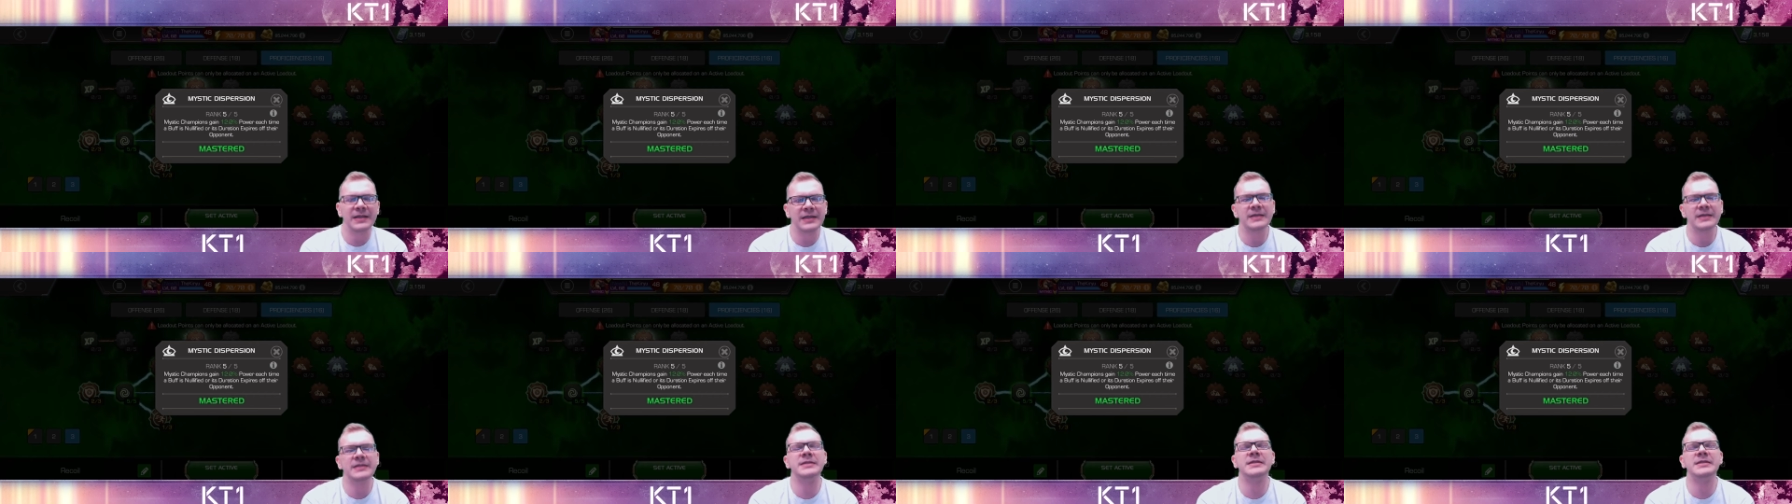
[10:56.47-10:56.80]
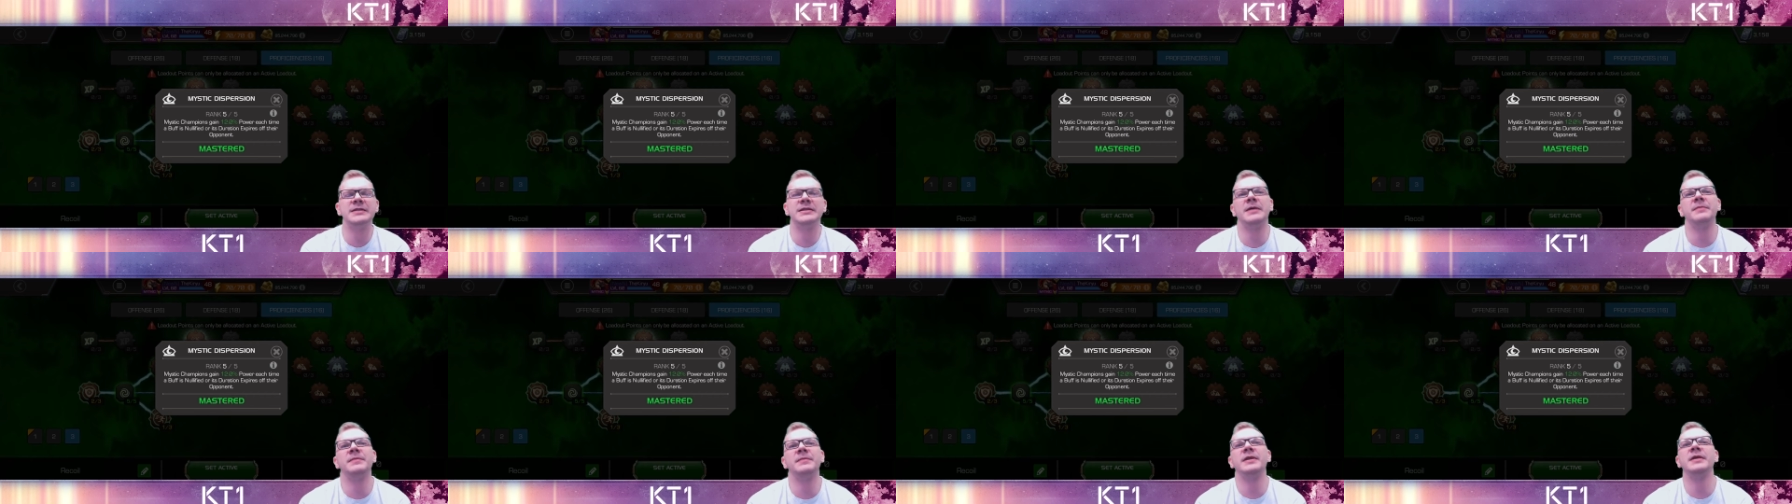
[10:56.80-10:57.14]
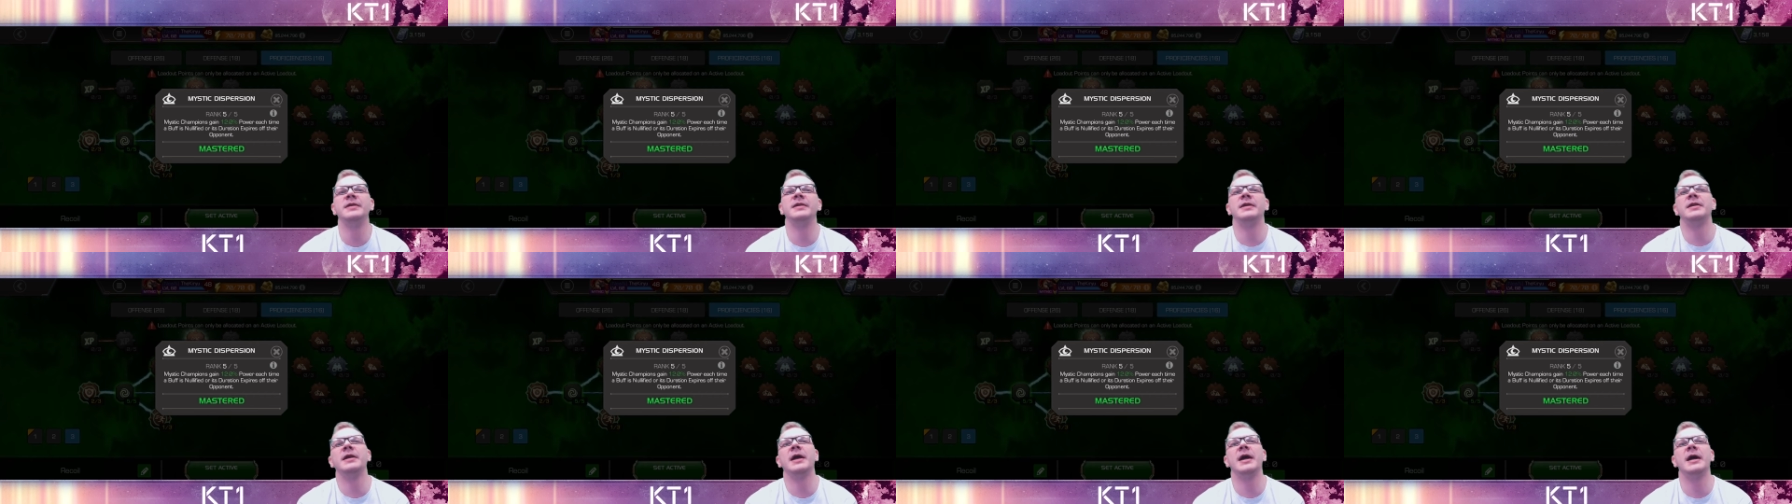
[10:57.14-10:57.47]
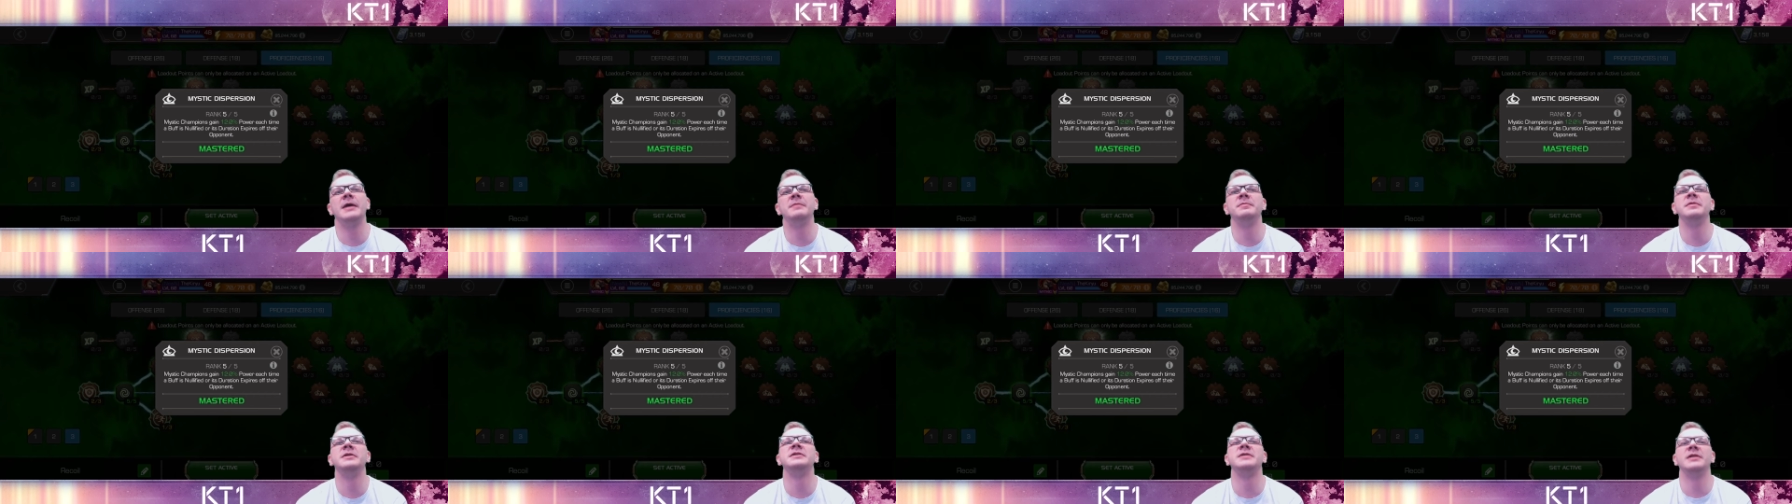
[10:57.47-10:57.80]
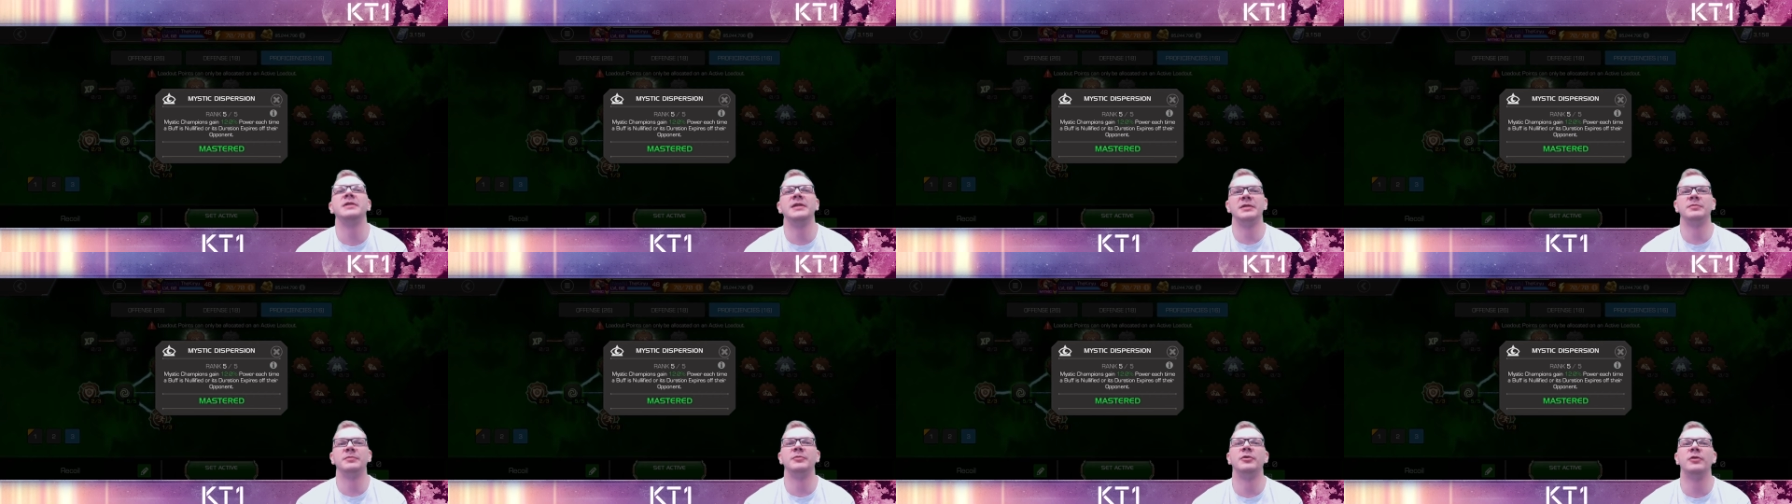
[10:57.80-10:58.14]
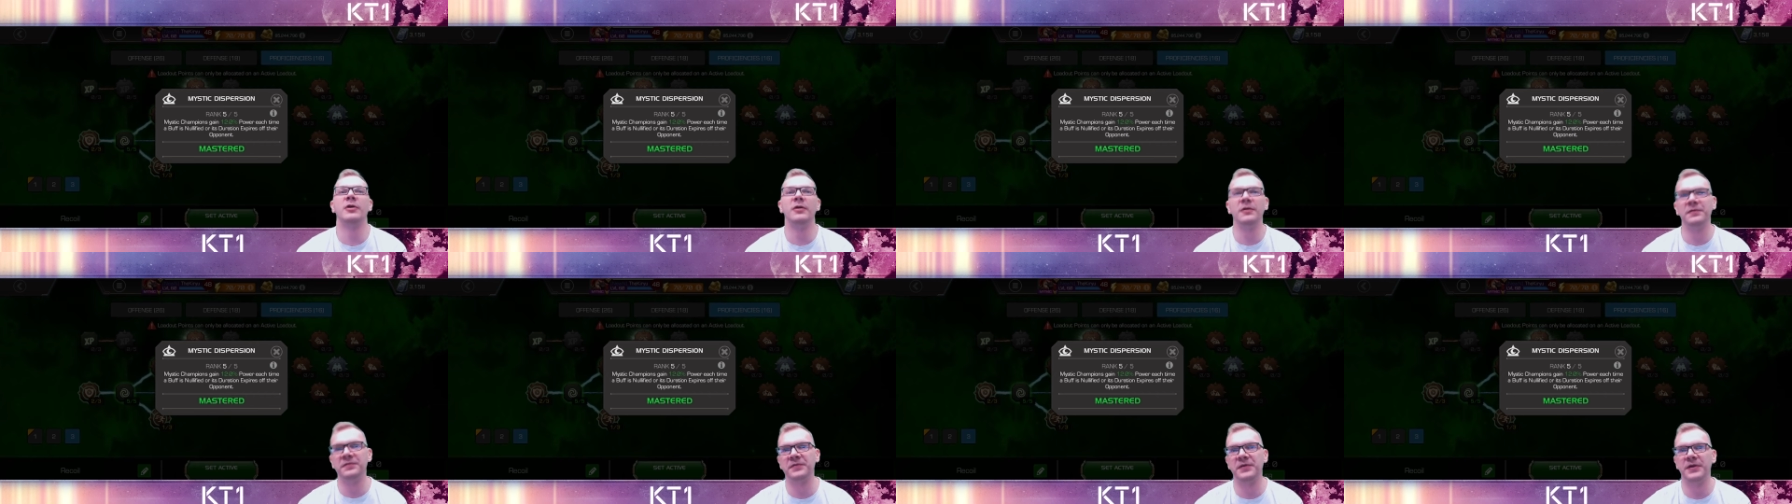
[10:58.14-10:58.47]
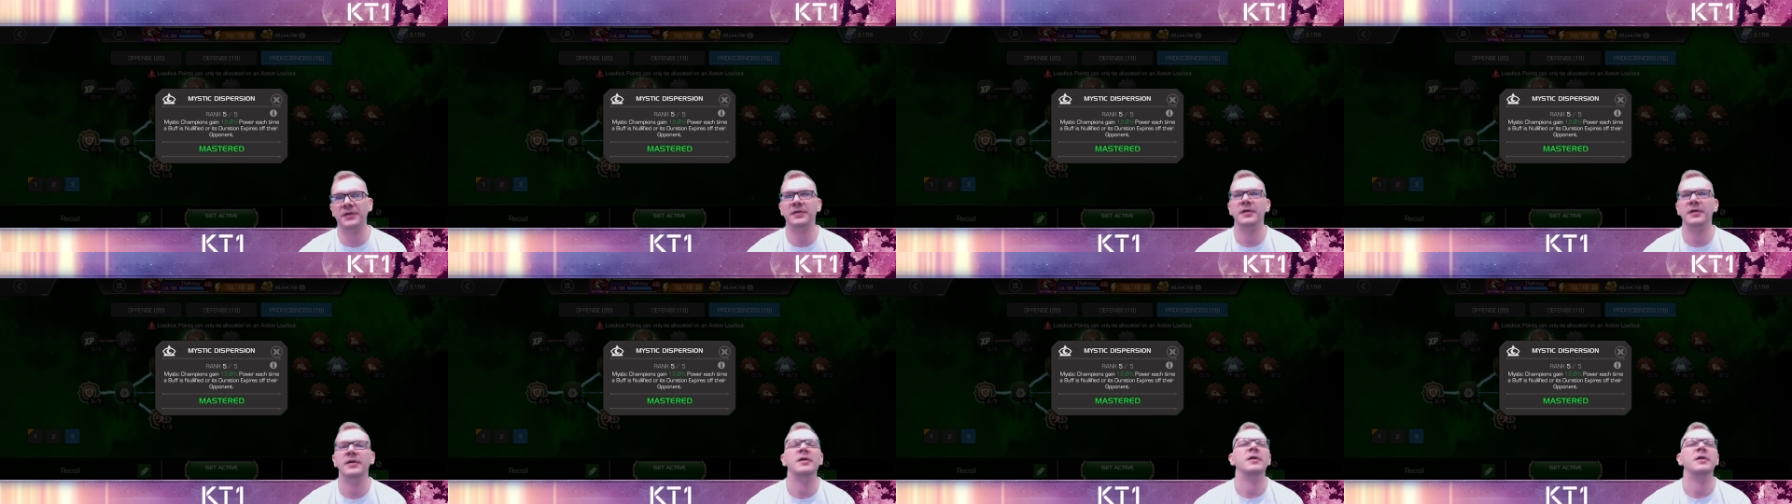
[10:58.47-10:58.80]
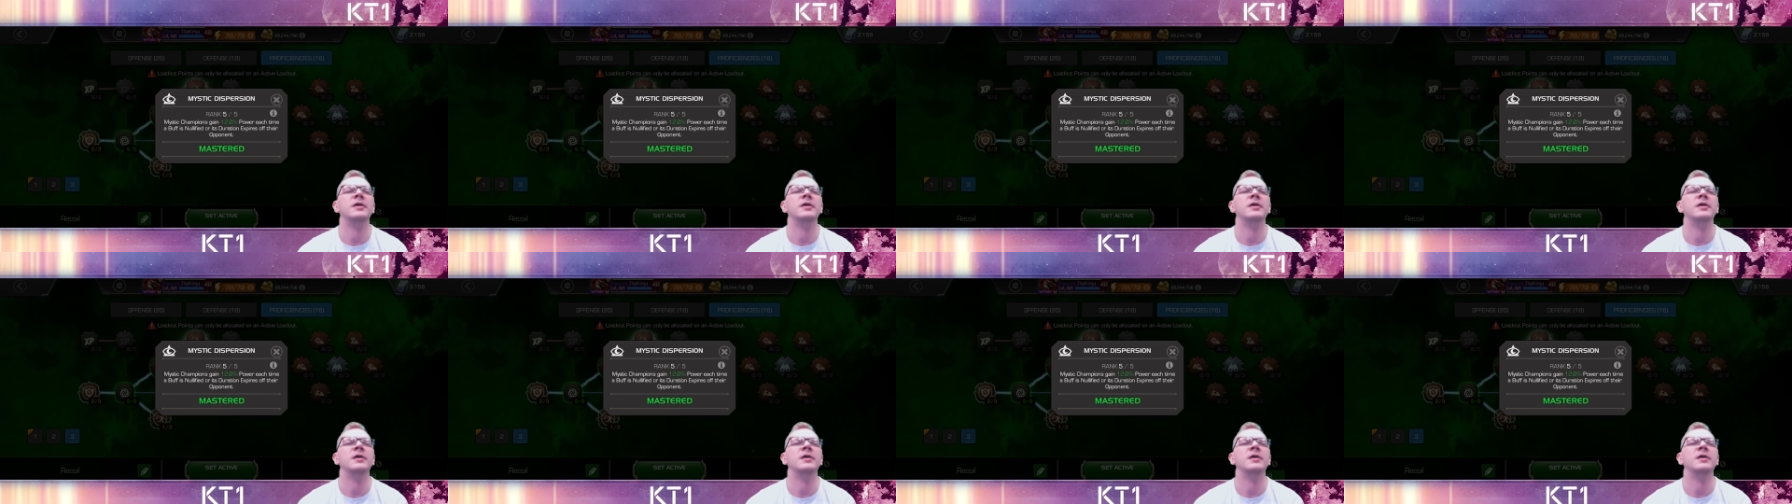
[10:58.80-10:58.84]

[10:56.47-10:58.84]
is something that happens a lot more often.